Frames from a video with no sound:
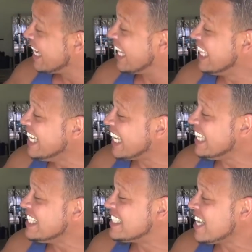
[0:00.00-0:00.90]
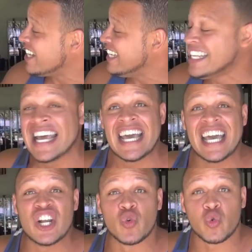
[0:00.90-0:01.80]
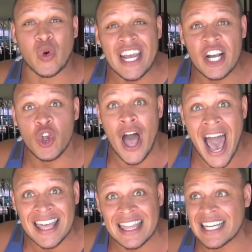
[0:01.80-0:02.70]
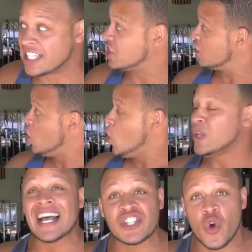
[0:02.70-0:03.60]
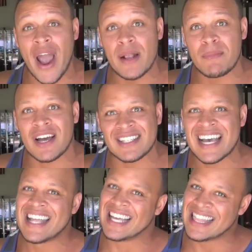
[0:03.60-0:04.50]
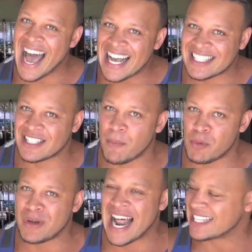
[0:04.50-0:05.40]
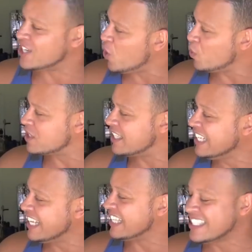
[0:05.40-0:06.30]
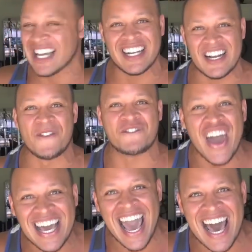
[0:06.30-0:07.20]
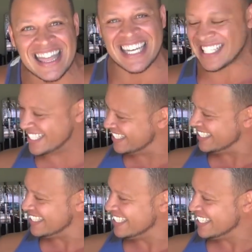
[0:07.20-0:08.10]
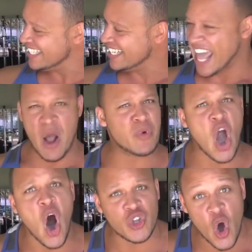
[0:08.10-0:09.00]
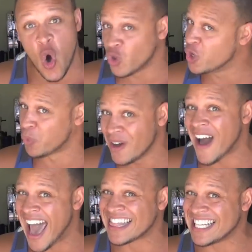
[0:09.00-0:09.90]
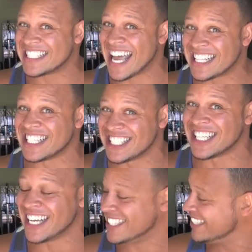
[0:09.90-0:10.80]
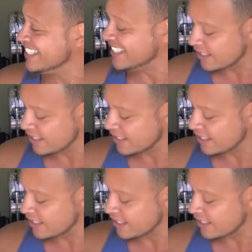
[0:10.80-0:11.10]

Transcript: Clinically studied in real athletes. Well, that's great because the last supplement I took was clinically studied in fake athletes. And we all know only real athletes take this shit.